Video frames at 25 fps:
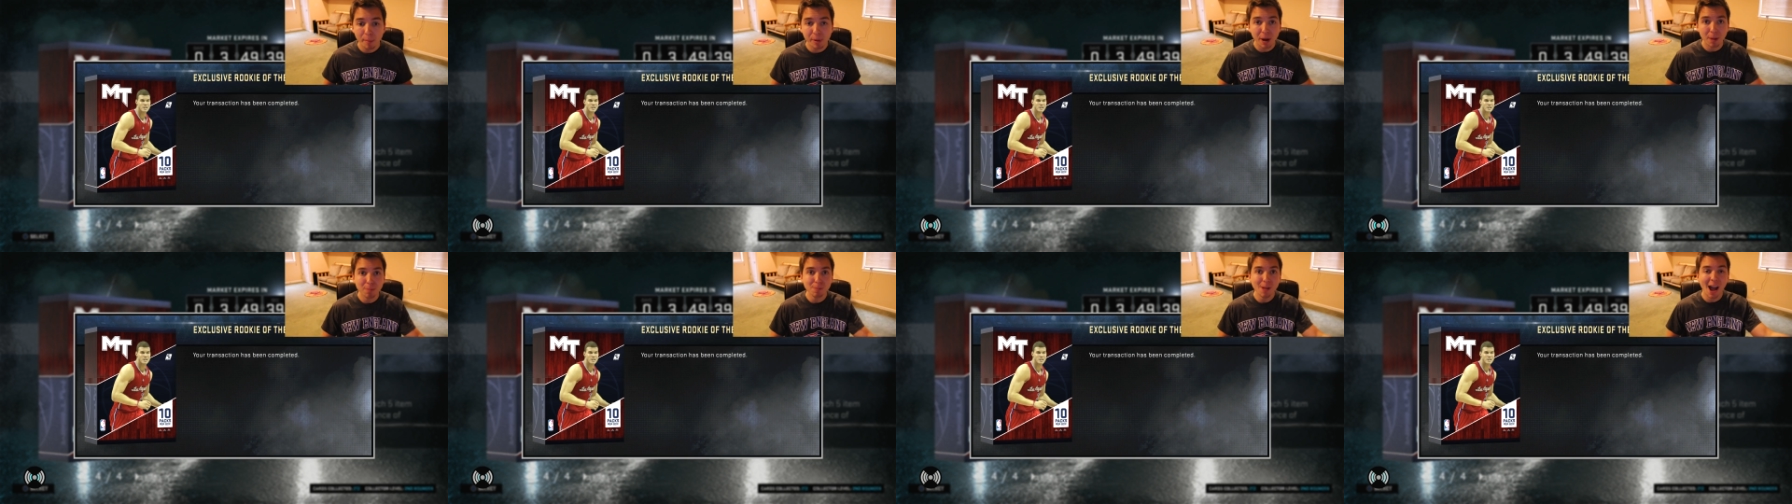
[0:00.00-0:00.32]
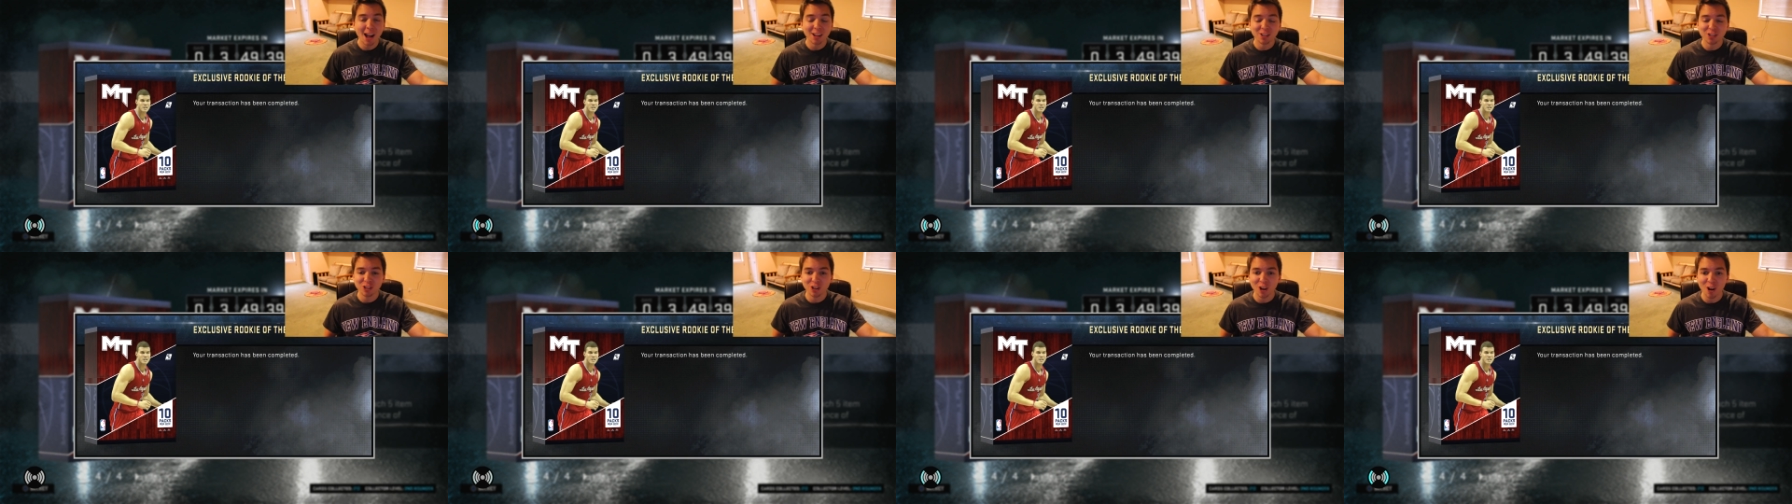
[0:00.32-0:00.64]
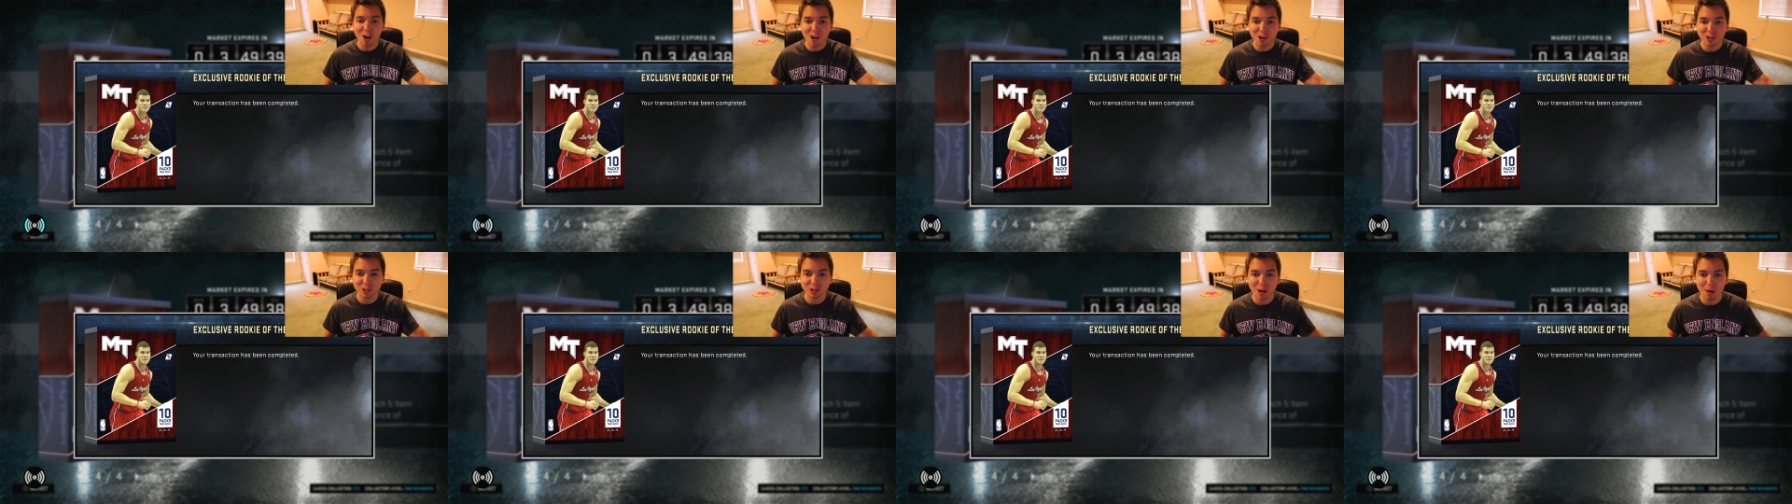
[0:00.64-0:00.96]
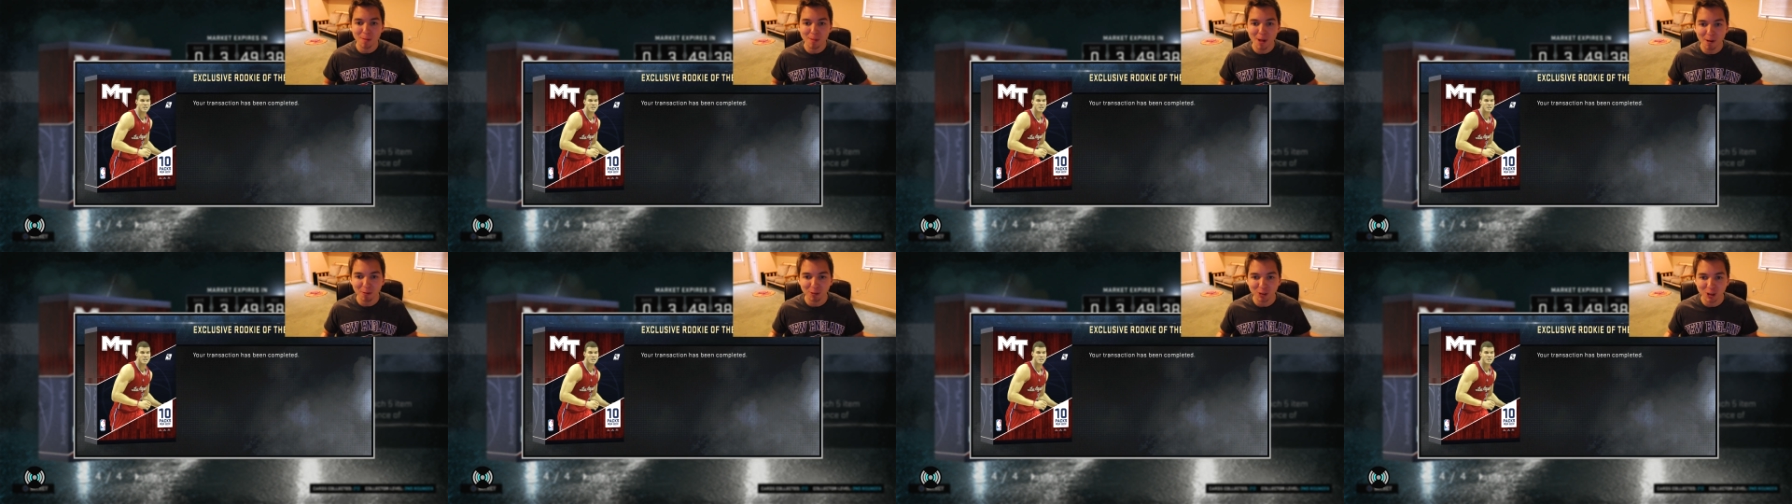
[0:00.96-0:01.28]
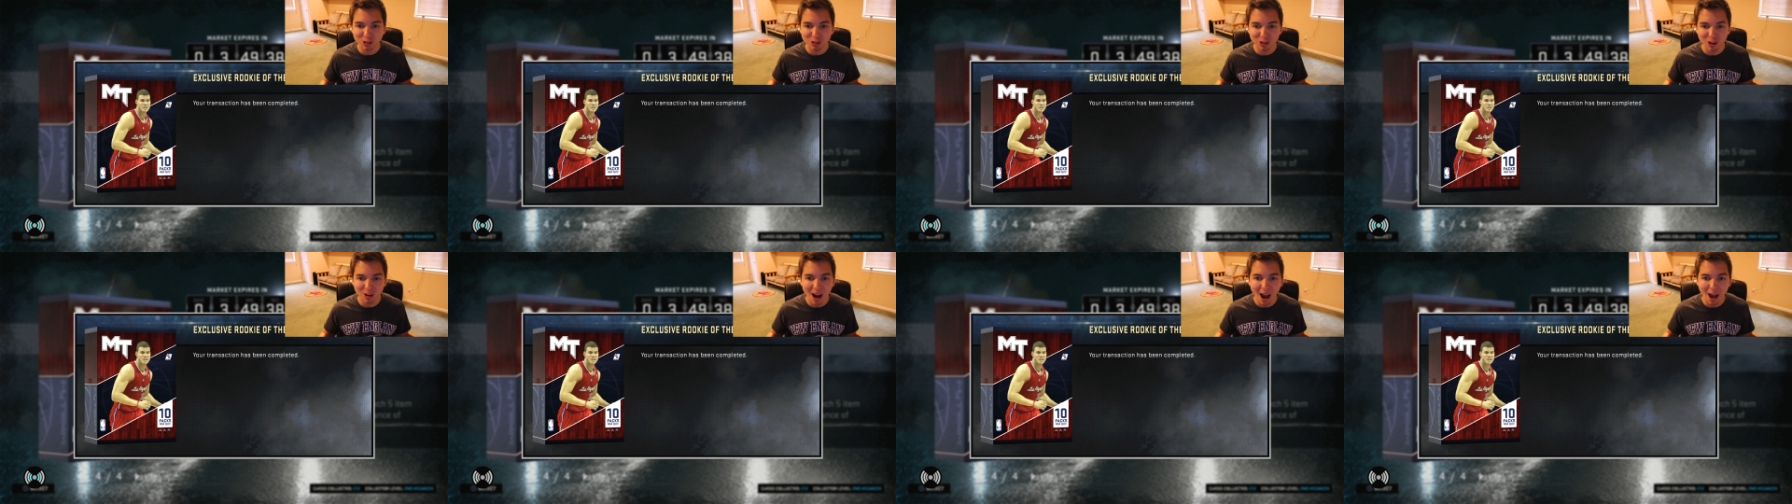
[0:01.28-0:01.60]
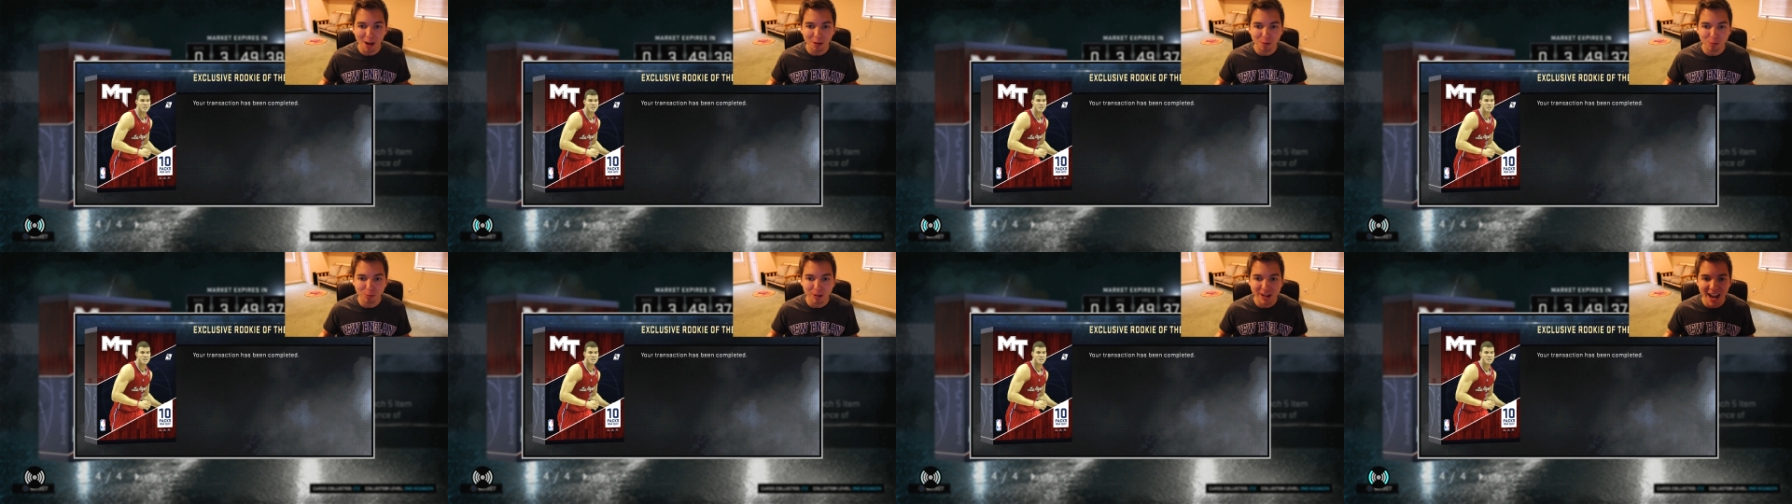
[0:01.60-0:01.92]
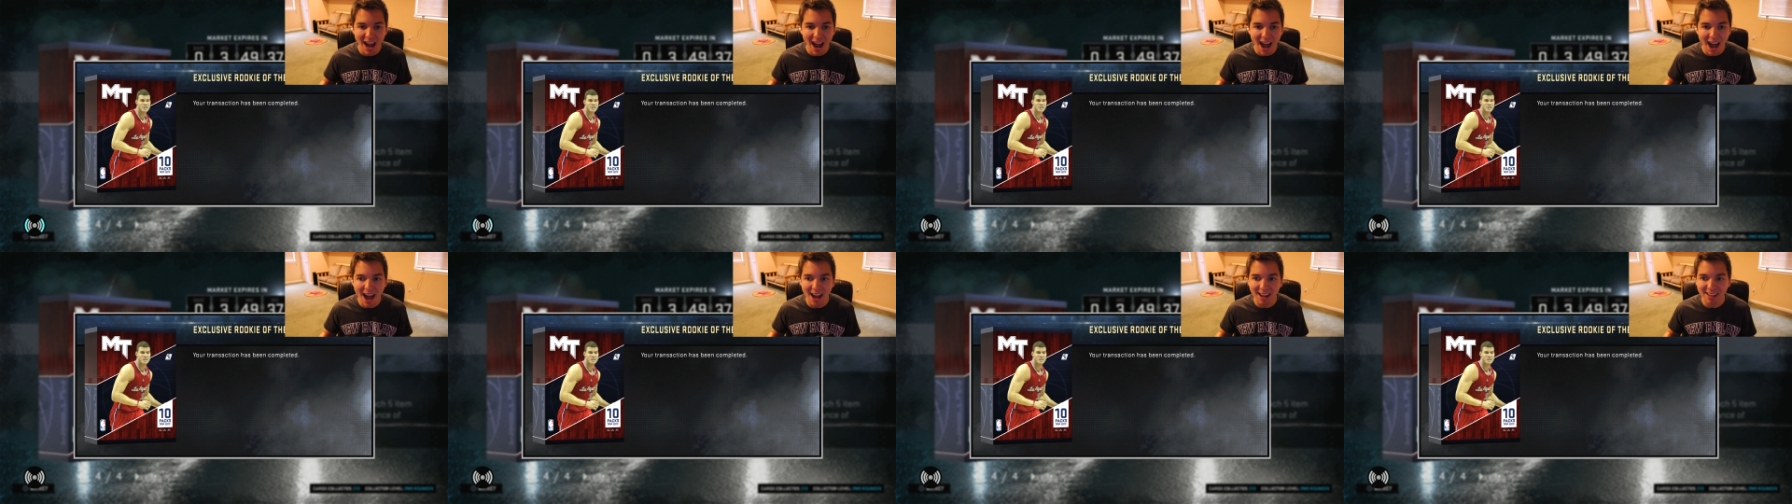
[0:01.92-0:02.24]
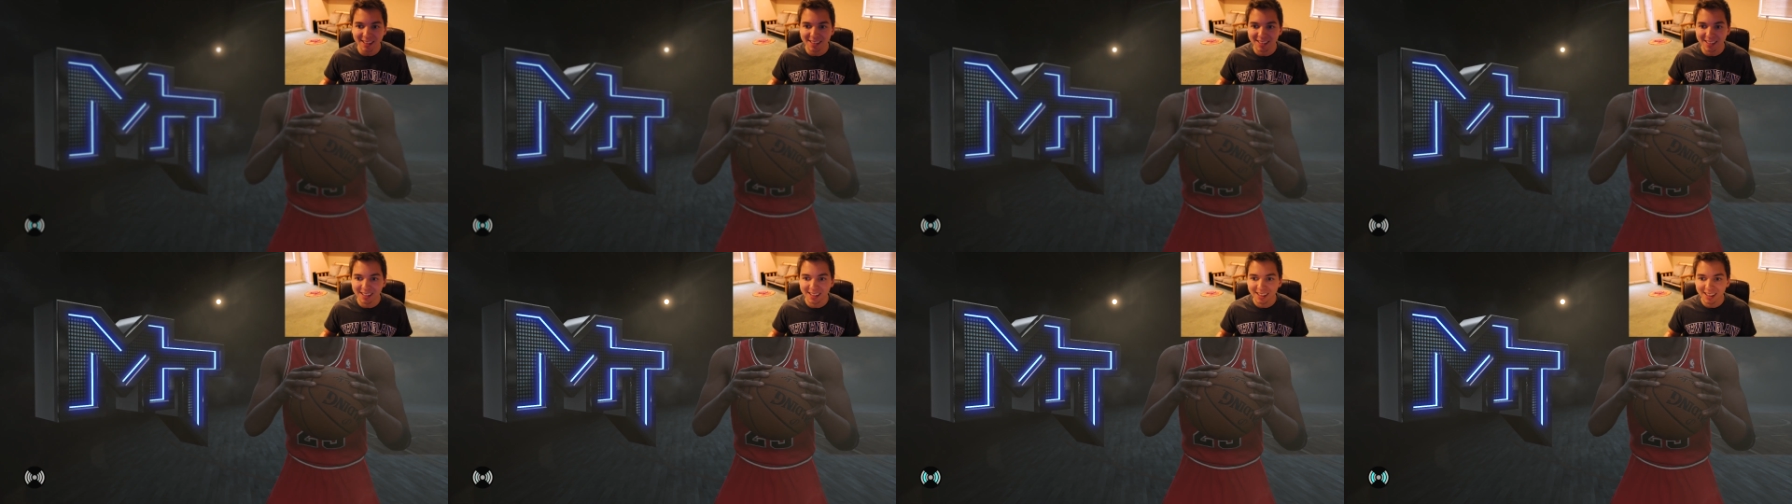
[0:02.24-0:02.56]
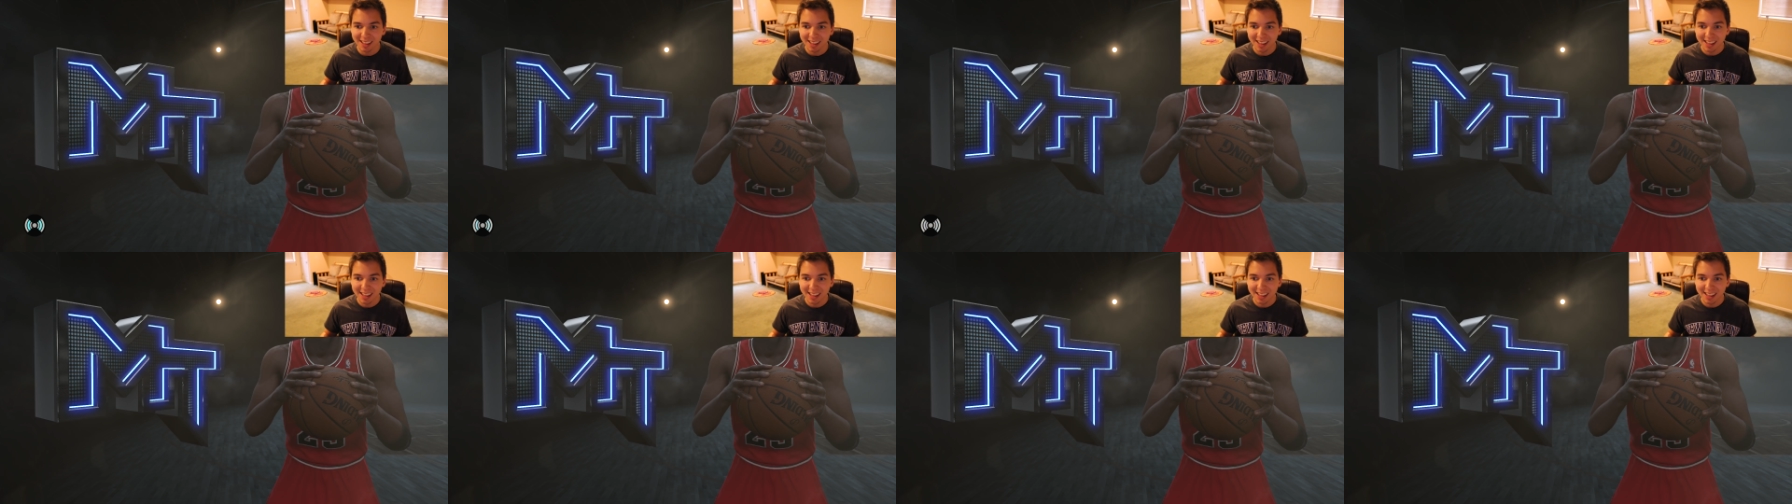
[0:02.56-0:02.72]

But I'm not sure, so I'm not really sure how to react.